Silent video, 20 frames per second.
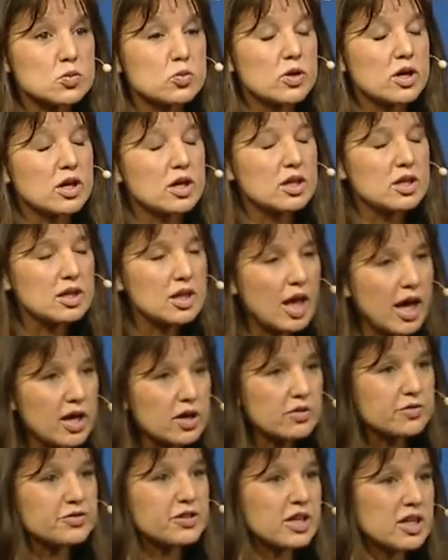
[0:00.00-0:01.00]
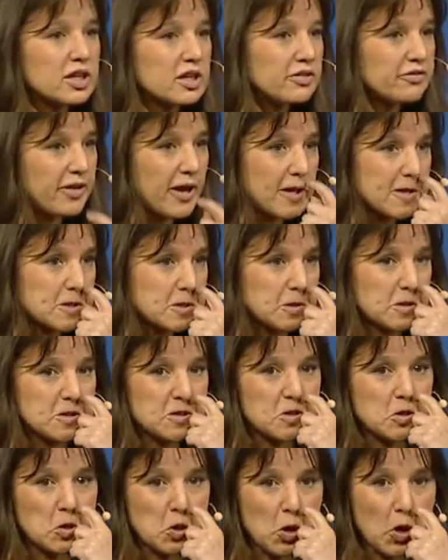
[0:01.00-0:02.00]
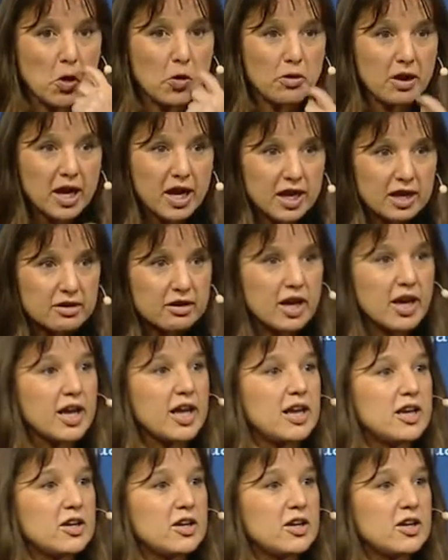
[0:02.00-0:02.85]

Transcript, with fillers: where a lot of the innovation is occurring, right?